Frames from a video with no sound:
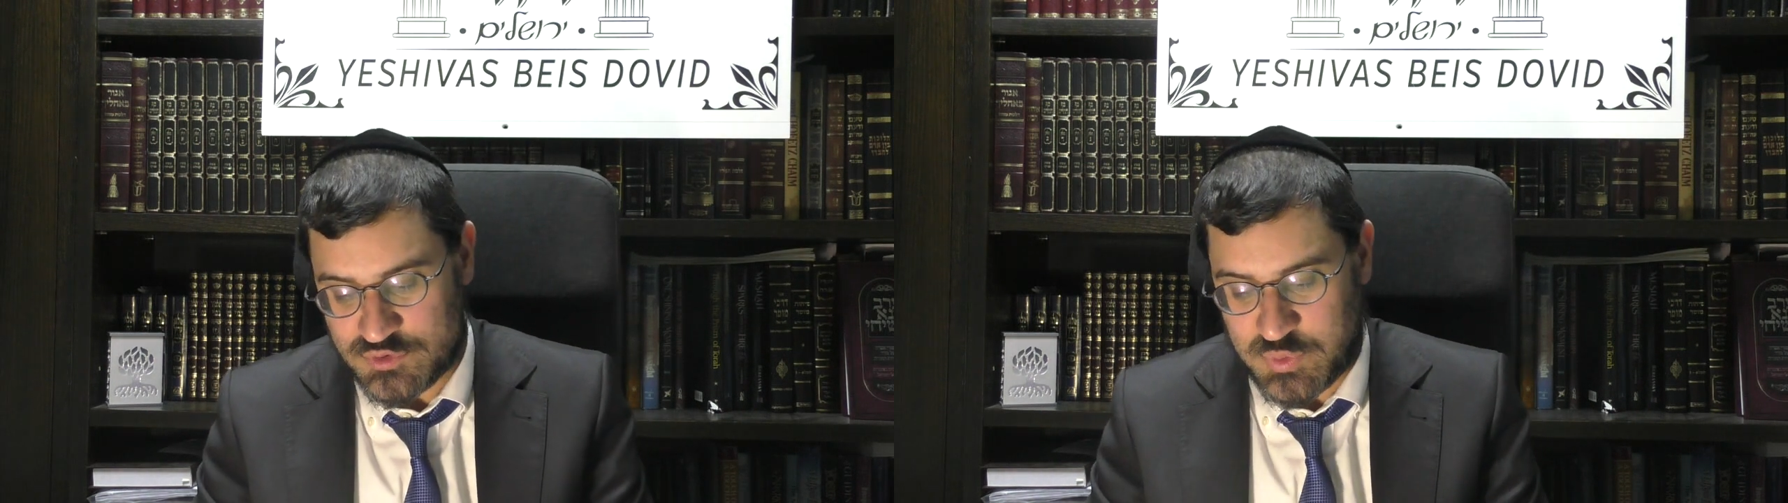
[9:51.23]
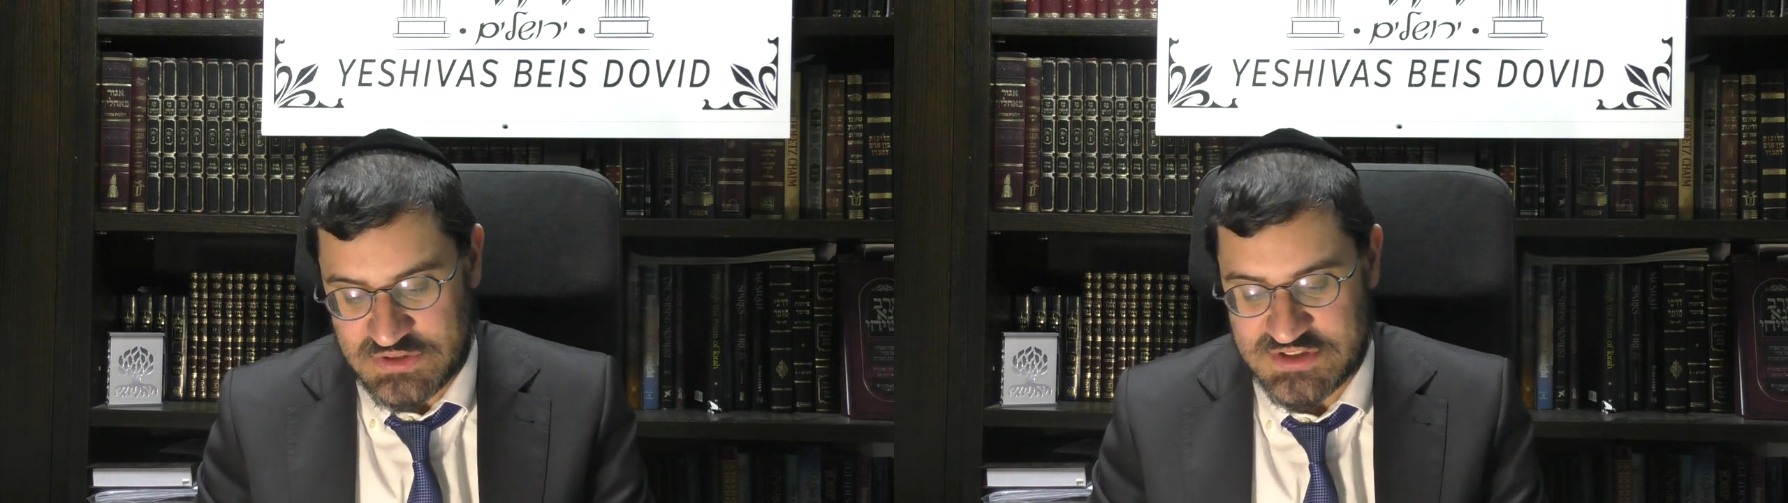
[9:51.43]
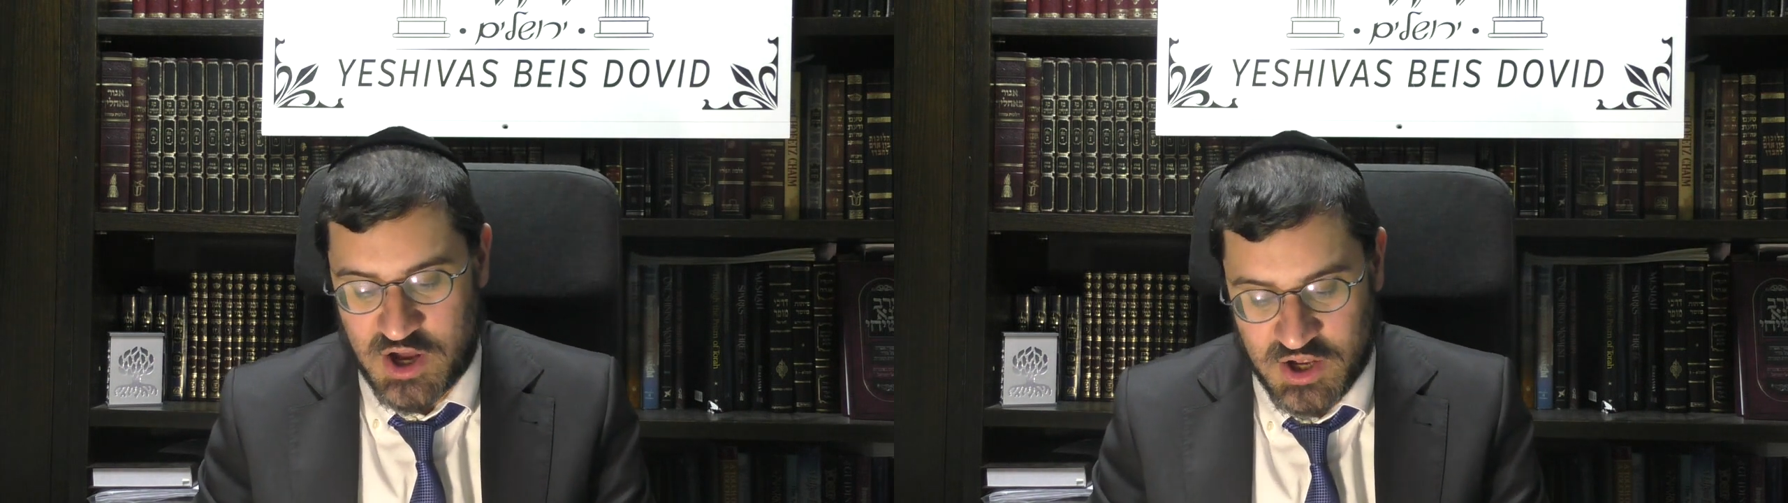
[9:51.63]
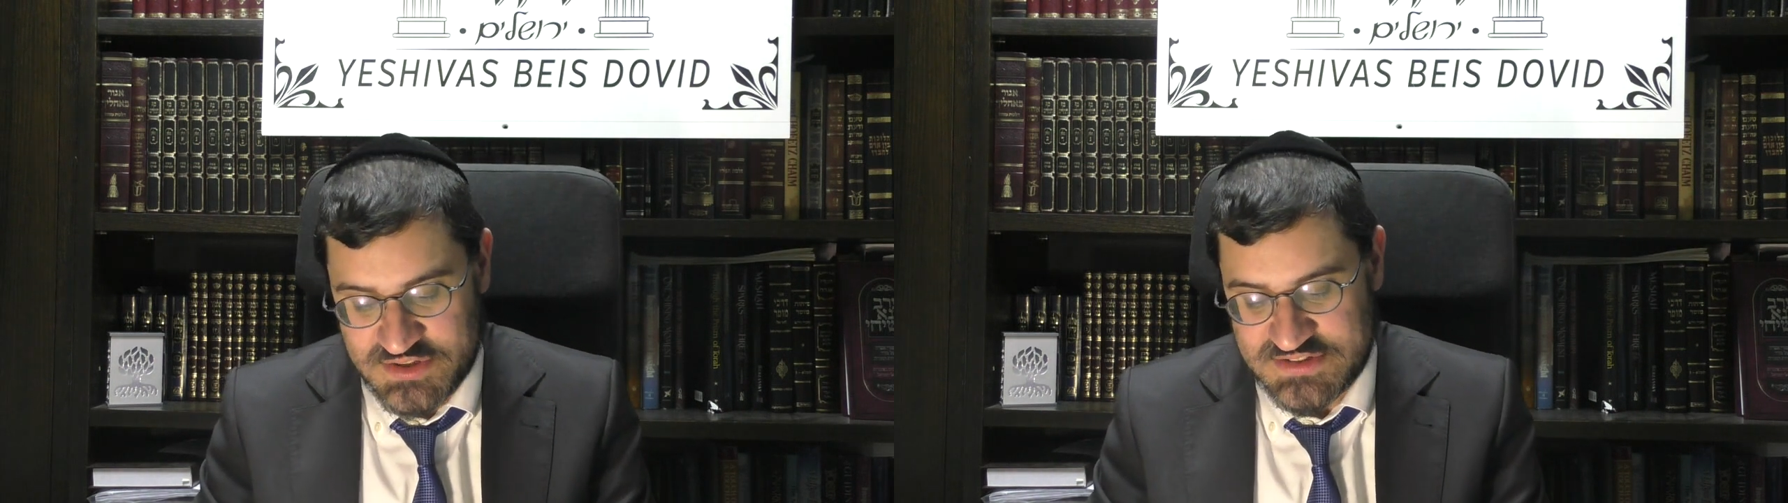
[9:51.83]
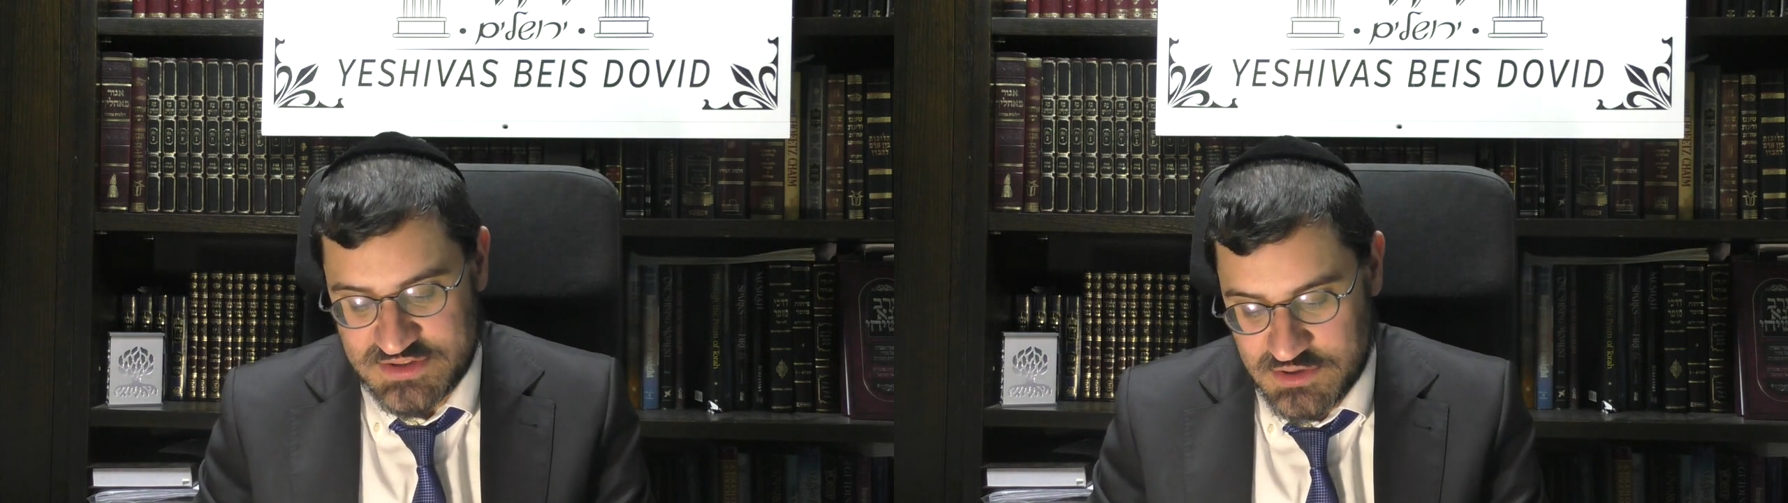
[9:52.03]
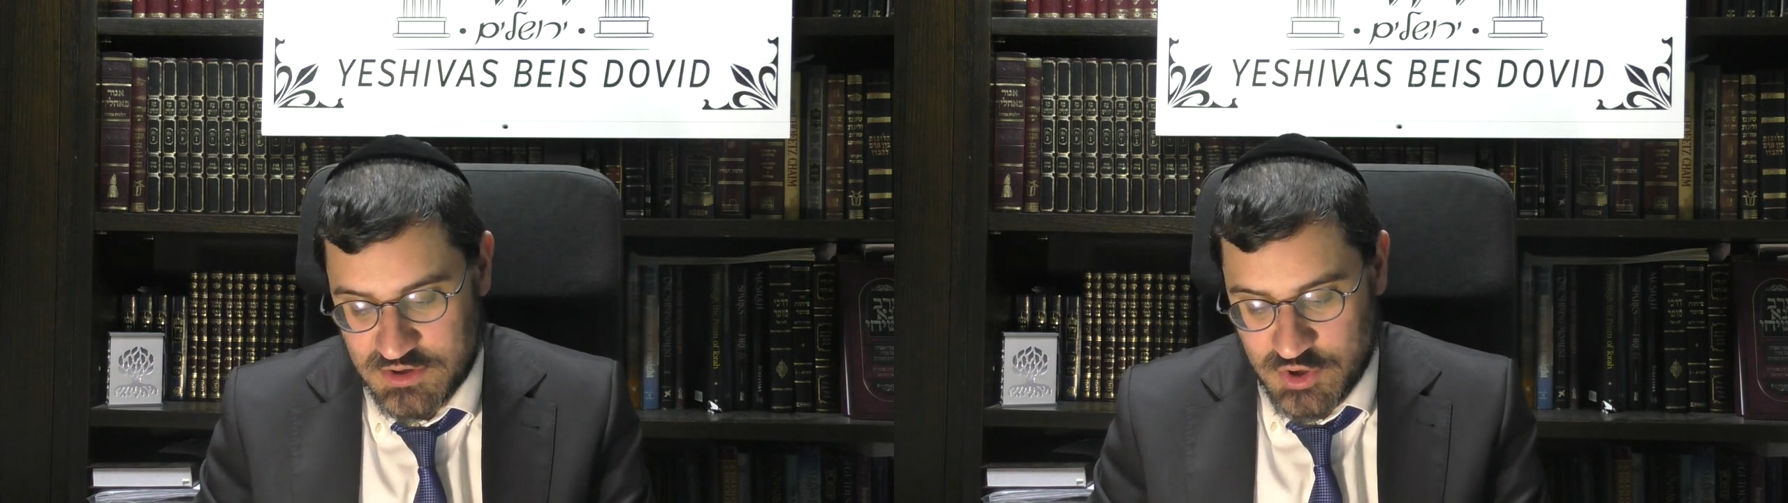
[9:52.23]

was once asked